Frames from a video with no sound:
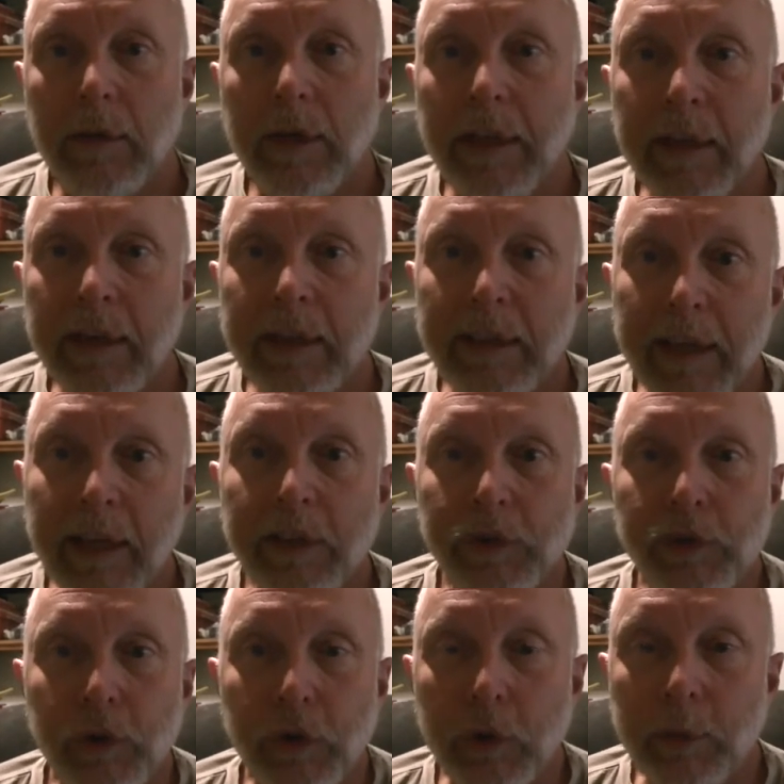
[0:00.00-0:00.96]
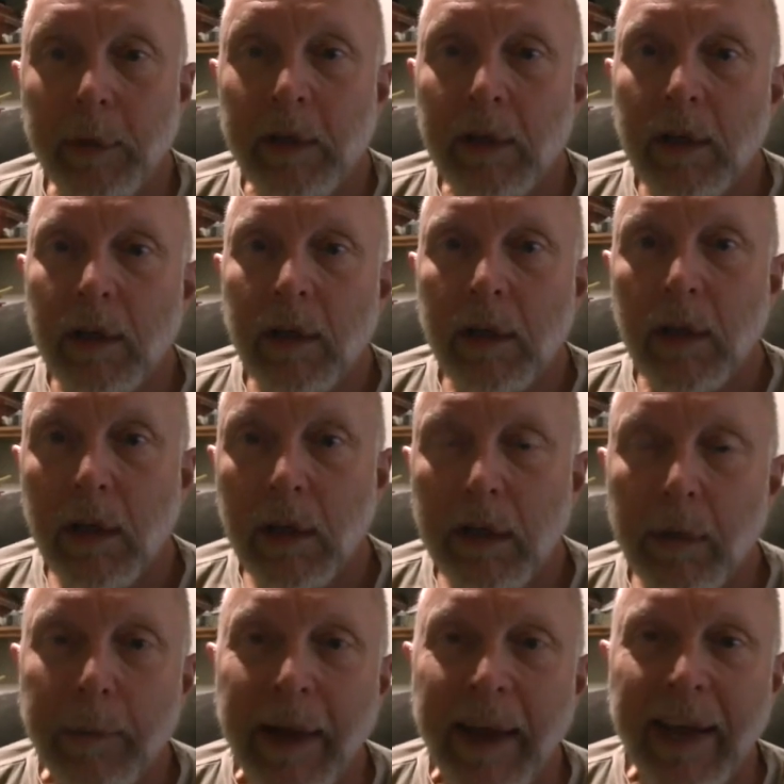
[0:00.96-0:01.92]
in a test tube
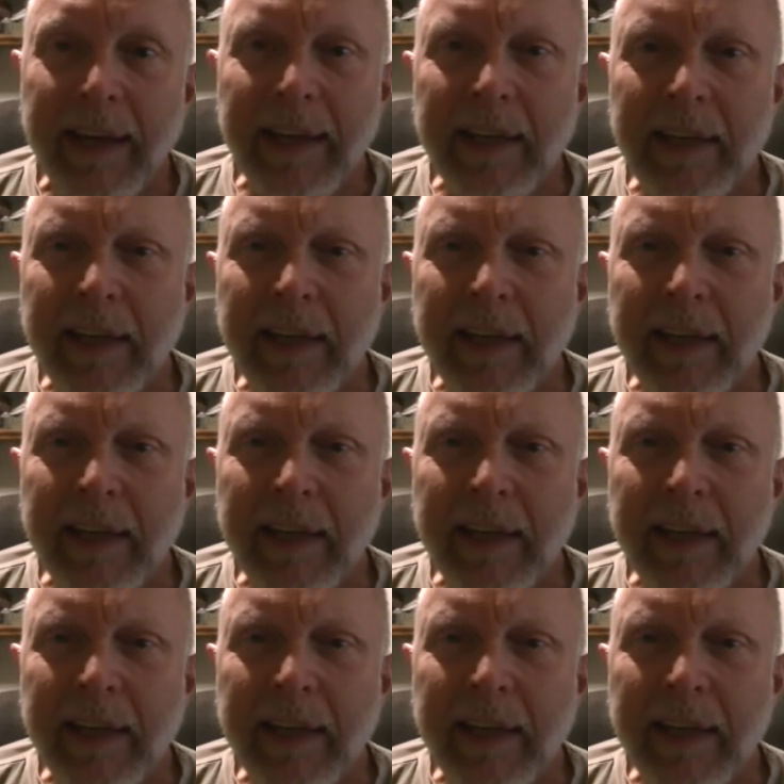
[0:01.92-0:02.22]
clear back in